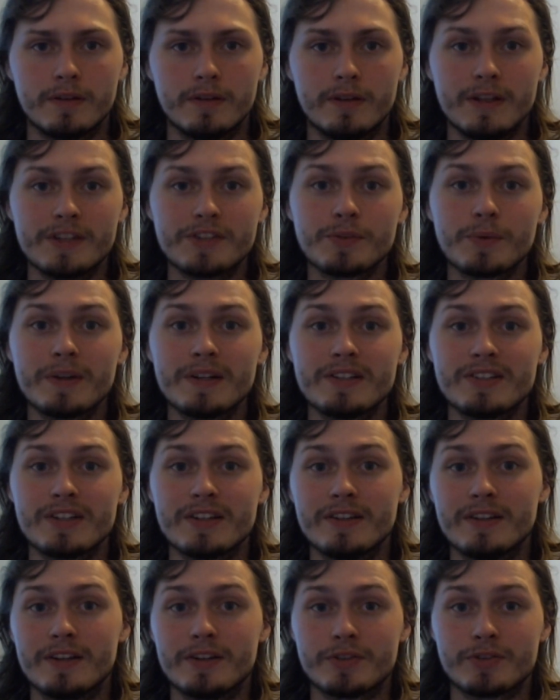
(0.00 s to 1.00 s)
This one is
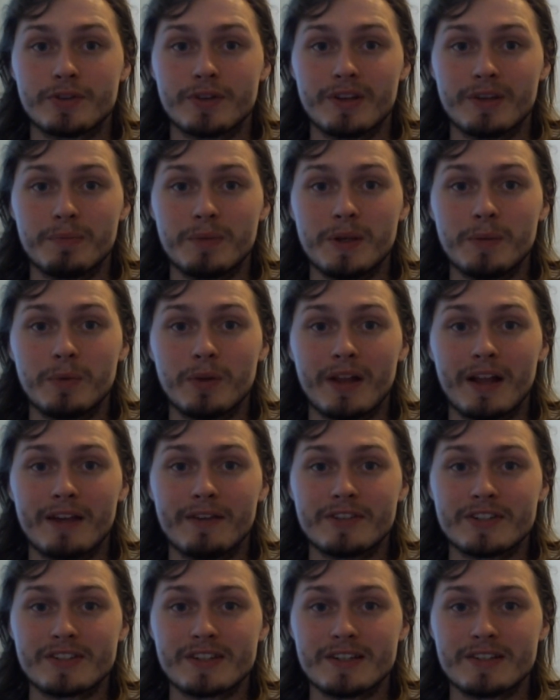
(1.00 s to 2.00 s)
in there so that people have
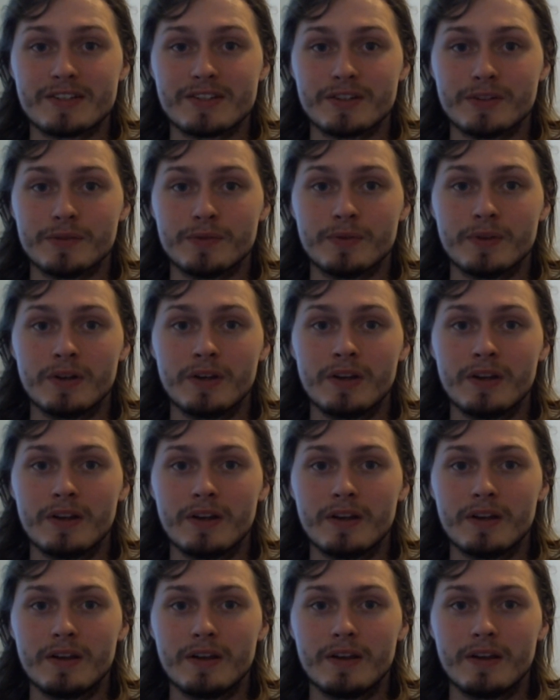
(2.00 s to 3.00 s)
a sense of
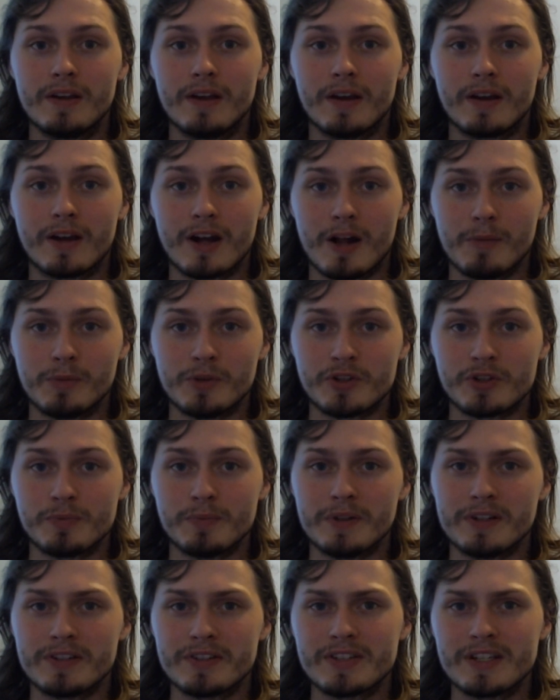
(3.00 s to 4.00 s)

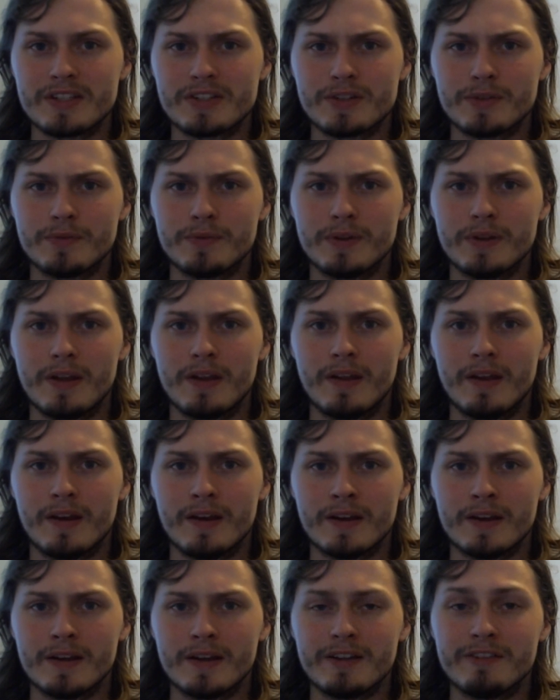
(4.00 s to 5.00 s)
accomplishment, a sense of
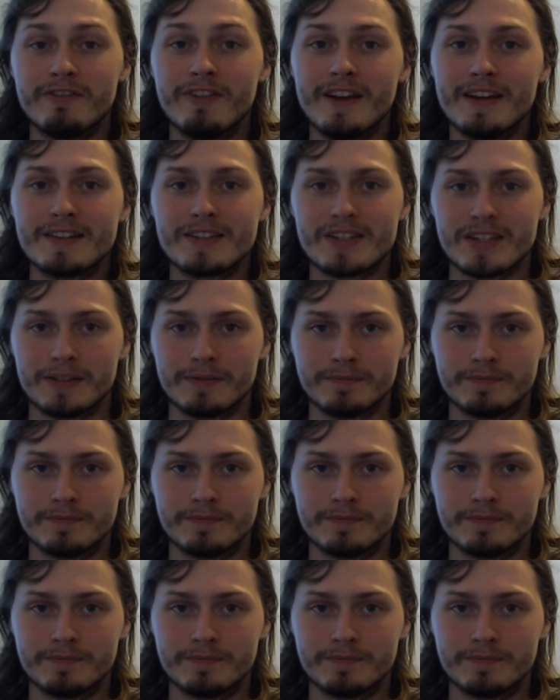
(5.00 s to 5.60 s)
advancing.